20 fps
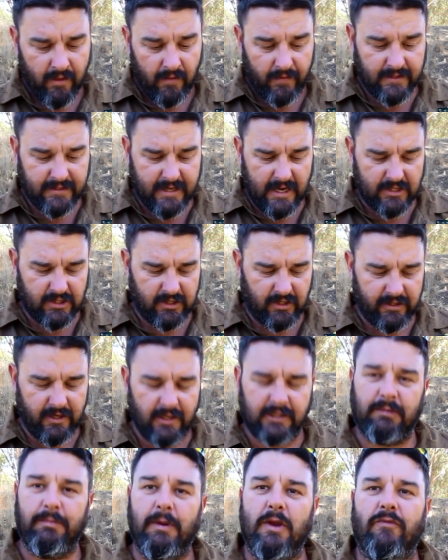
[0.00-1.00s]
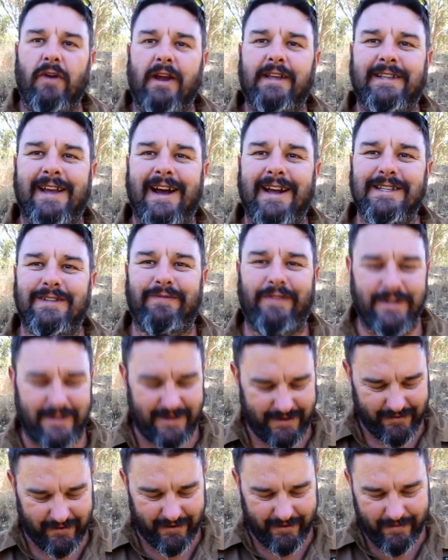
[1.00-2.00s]
This actually used to be Rex Hunt's
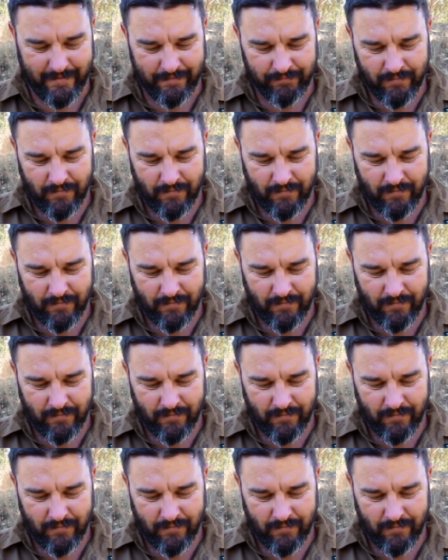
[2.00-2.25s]
fishing rod.